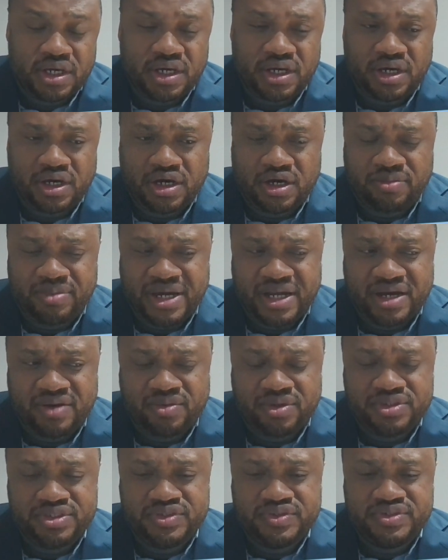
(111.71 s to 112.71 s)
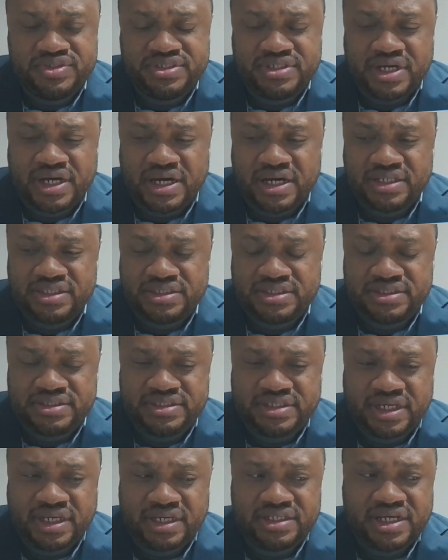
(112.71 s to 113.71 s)
but I want to start
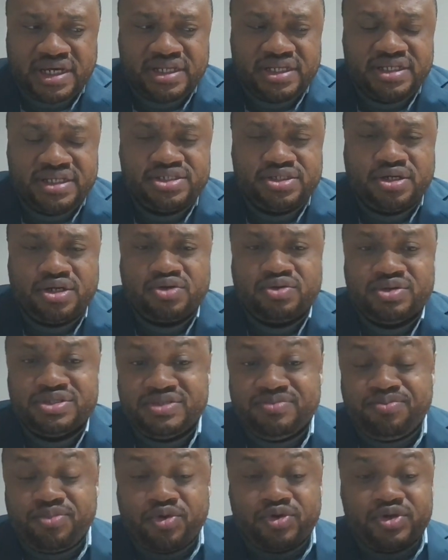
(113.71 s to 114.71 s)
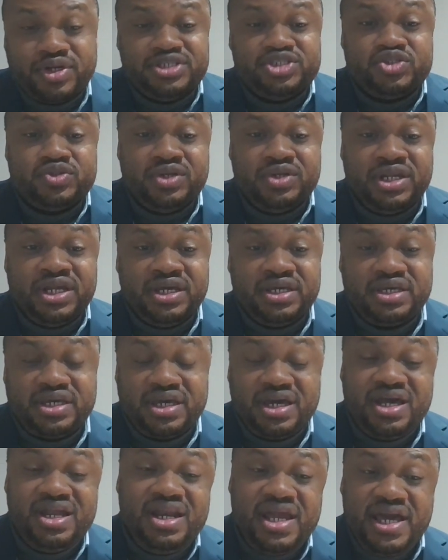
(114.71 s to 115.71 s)
saying that it's always important to link
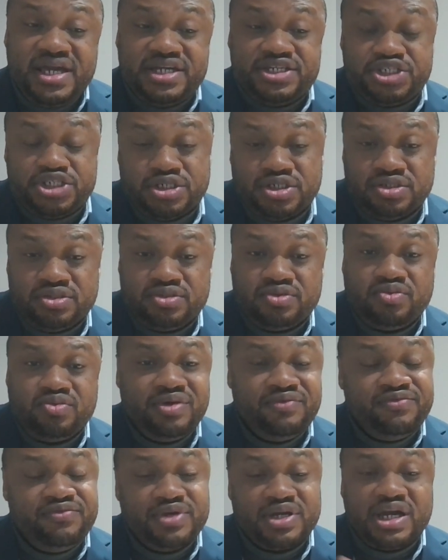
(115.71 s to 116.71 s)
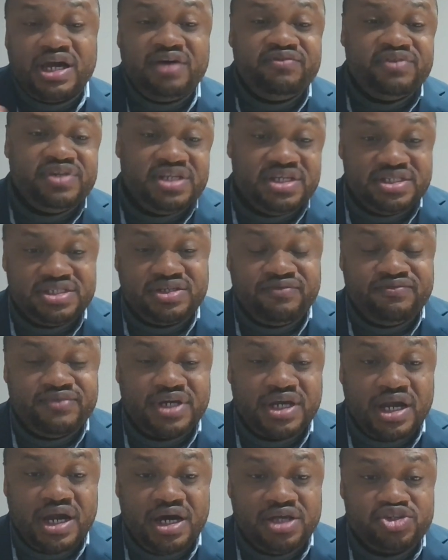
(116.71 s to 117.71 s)
election with the governance of the
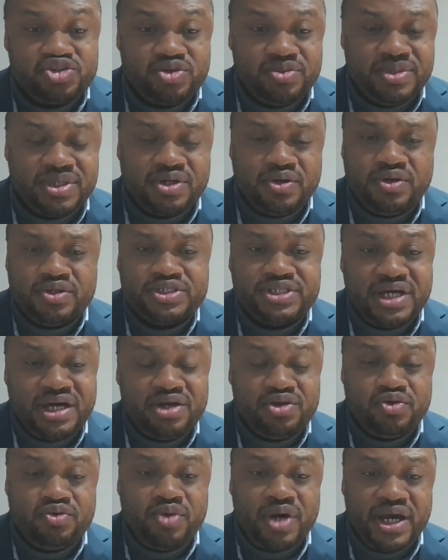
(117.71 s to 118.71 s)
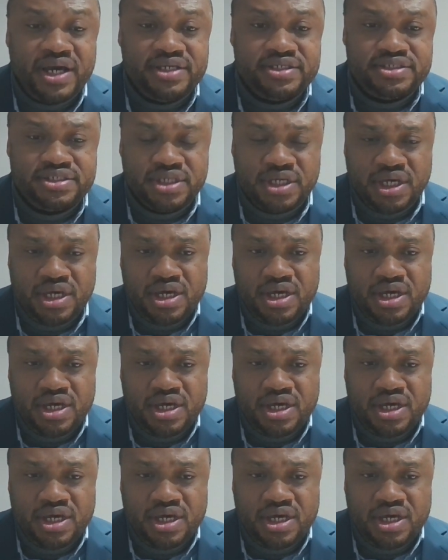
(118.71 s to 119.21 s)
country because otherwise,